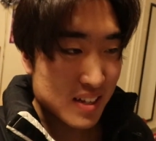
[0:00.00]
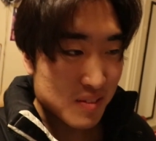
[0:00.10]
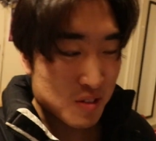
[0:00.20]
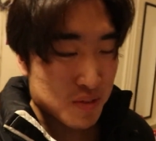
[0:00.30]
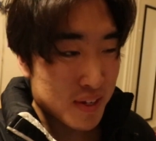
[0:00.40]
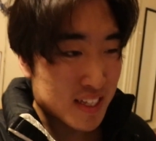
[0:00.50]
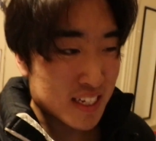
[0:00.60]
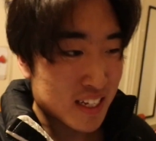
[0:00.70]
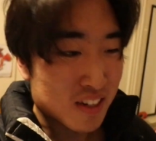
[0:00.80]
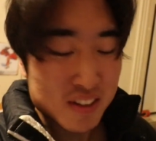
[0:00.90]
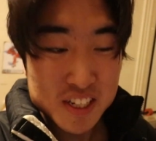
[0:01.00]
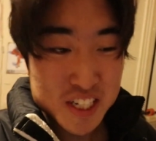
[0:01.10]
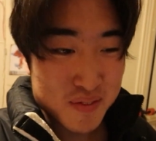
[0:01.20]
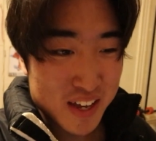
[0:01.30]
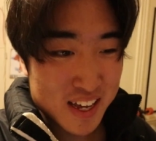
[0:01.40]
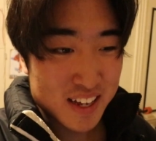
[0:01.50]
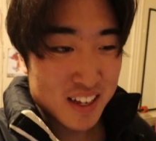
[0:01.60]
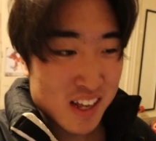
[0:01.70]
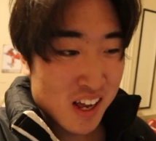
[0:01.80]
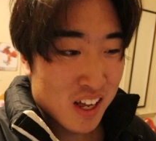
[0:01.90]
which means I didn't go to the gym yet.
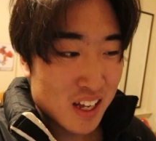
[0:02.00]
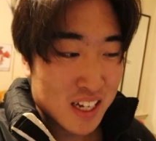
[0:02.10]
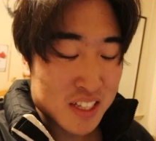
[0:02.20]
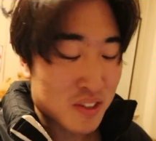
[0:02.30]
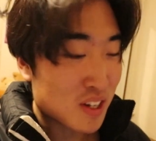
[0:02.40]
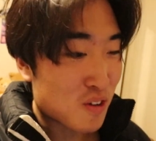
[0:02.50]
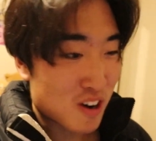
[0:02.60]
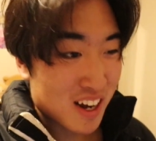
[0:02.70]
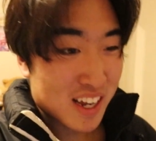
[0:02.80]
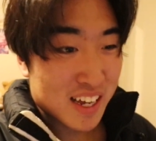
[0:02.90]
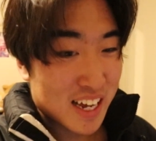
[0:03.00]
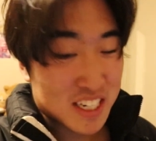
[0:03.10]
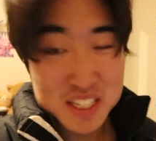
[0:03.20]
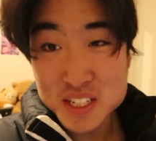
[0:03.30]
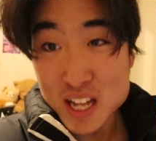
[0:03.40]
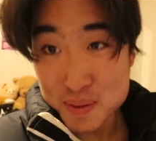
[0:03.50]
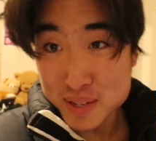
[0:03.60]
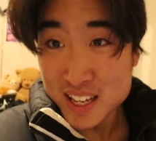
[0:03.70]
I didn't do any work. I just slept.